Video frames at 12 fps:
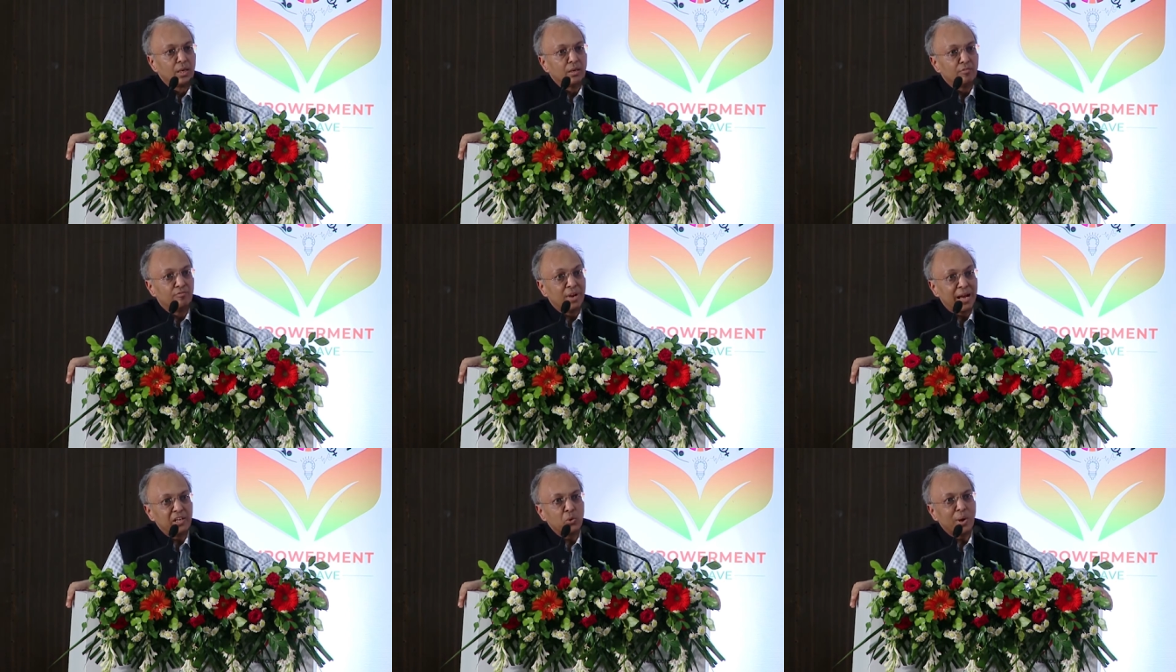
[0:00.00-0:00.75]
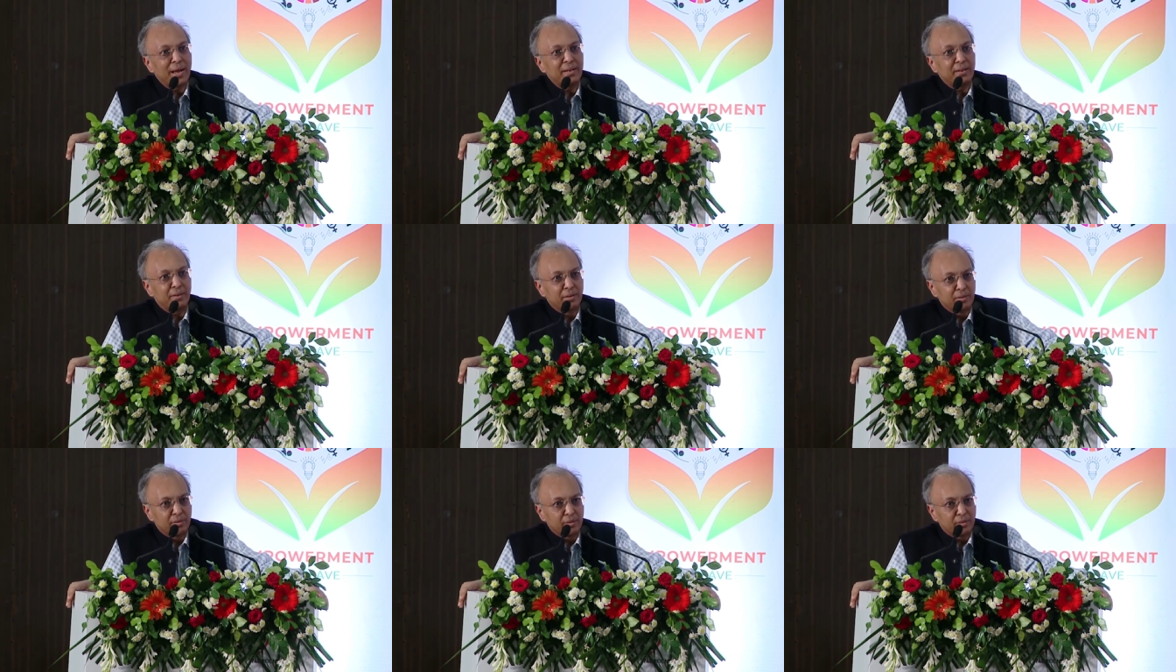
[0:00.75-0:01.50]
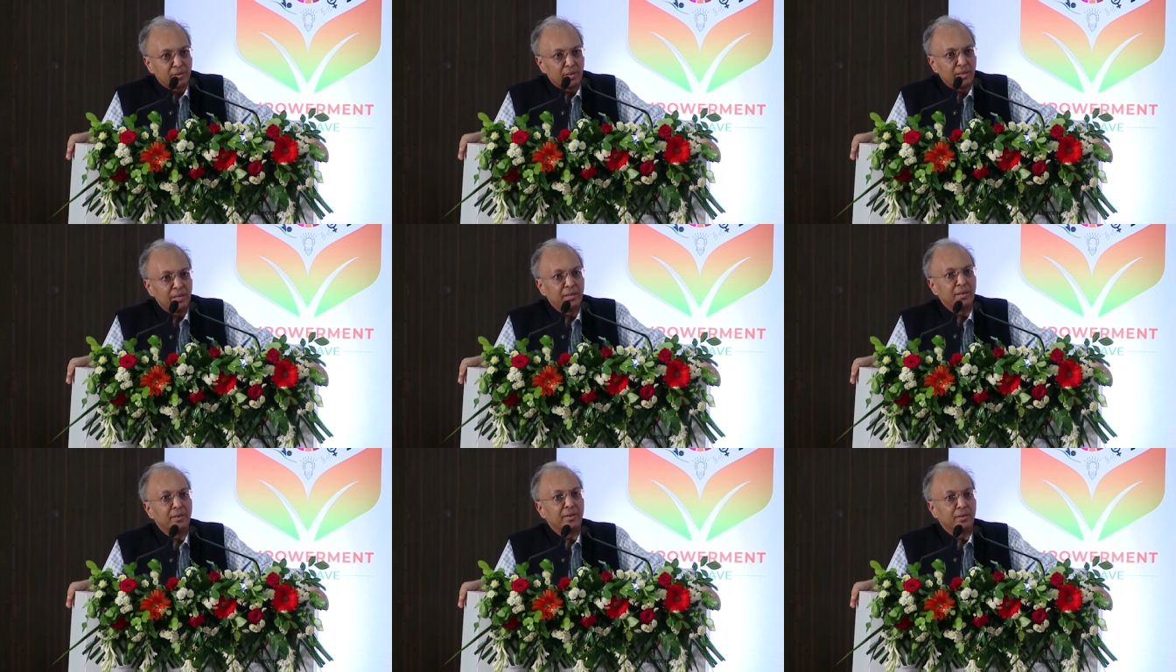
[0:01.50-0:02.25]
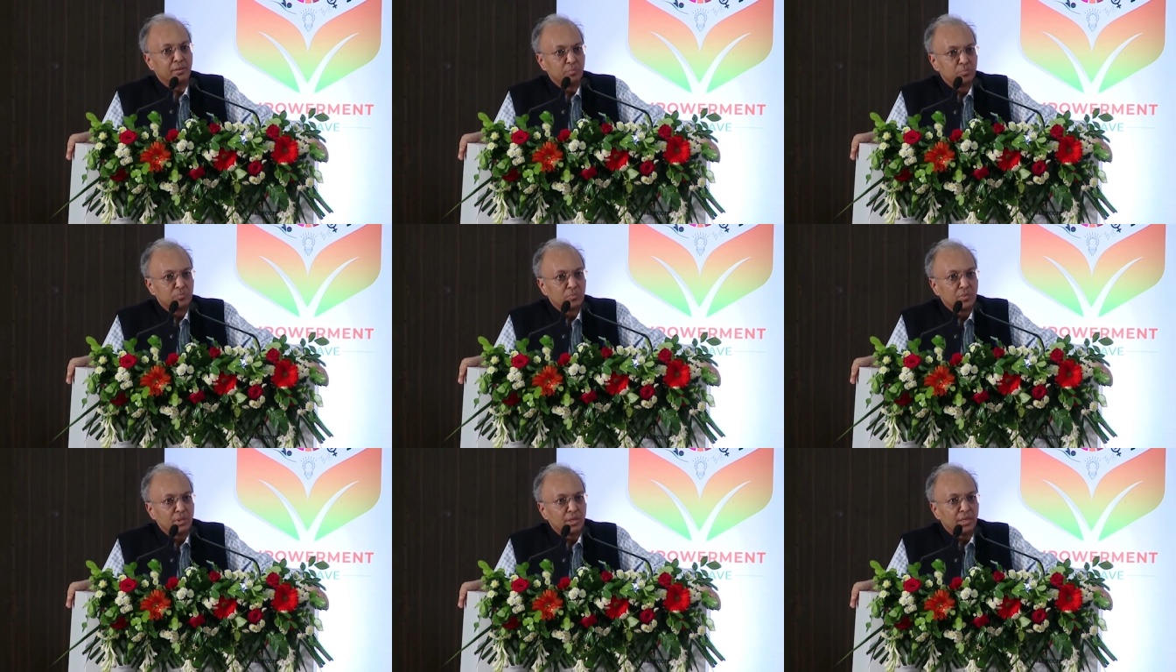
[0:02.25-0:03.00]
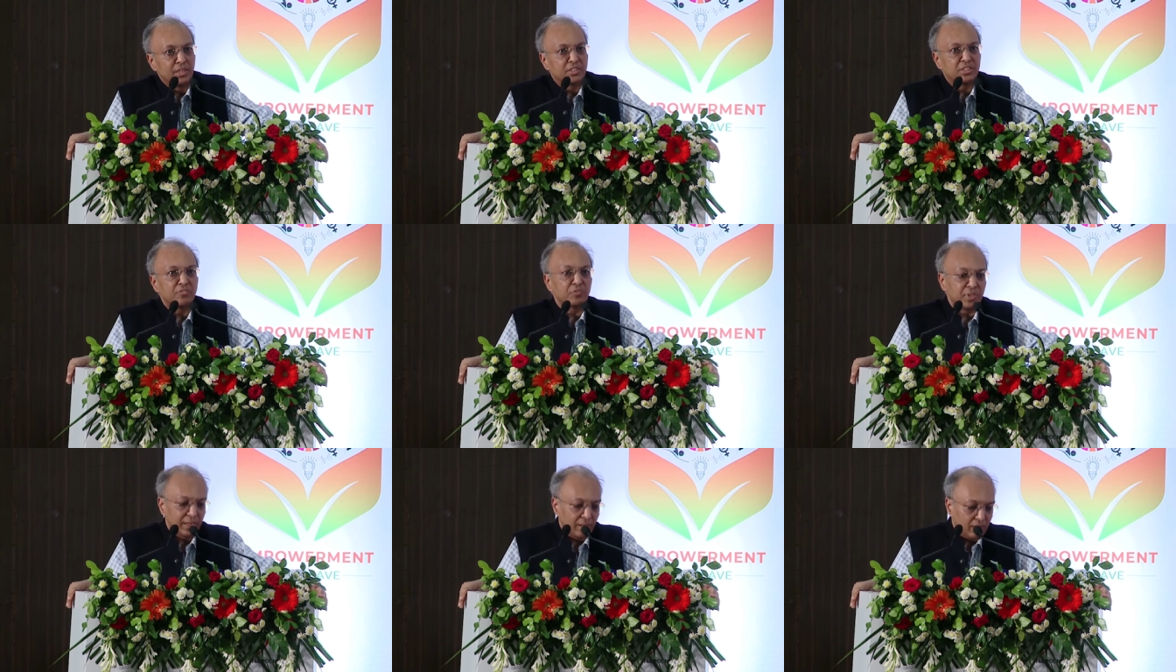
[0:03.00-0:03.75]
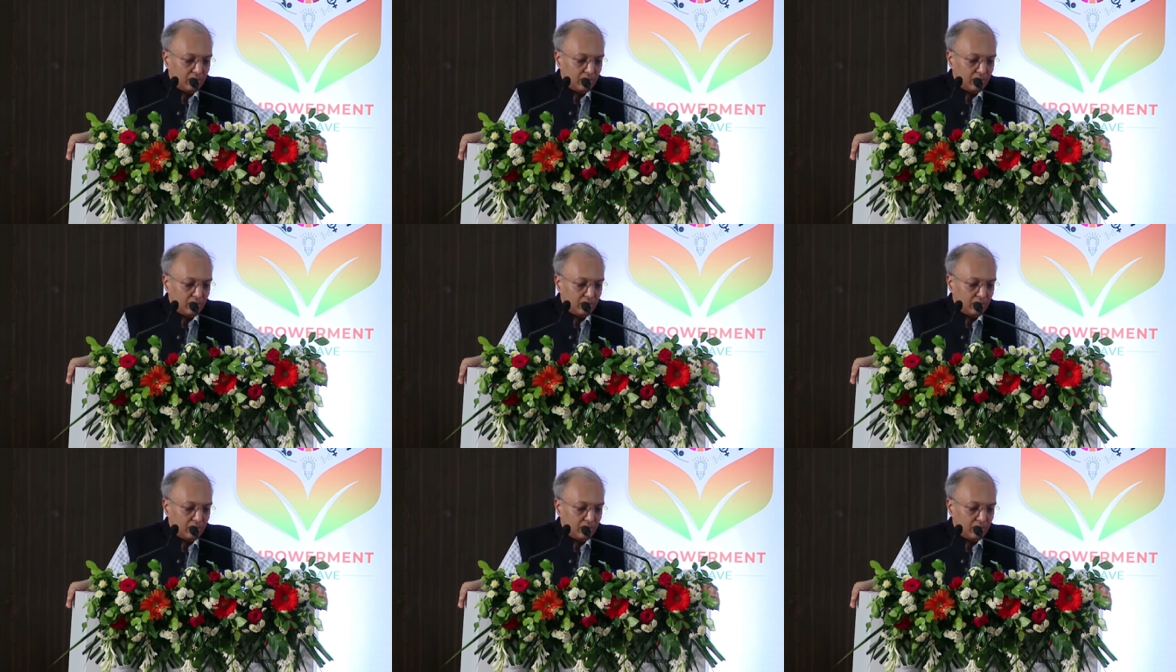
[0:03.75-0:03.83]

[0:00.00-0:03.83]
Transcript: Value added in India is shifting.